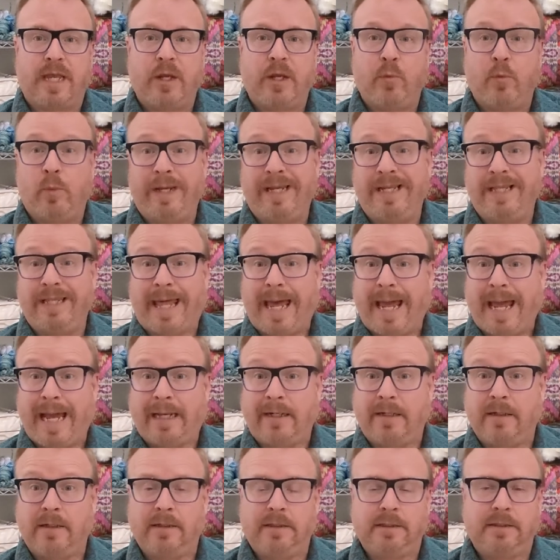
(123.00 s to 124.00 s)
lad.
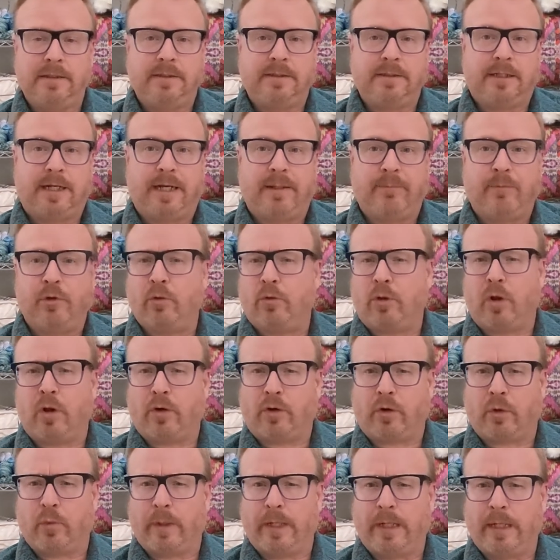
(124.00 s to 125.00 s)
I am no longer a
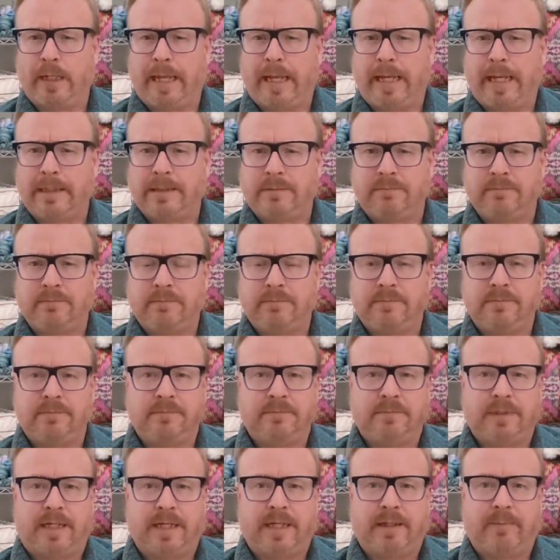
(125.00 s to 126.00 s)
wee lad. I
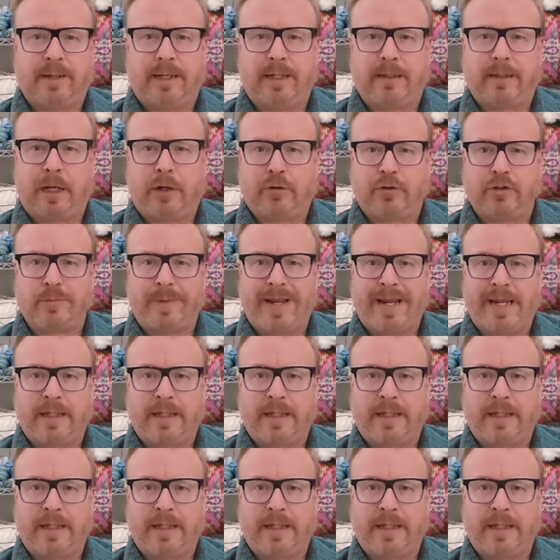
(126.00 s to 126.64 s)
am a large man.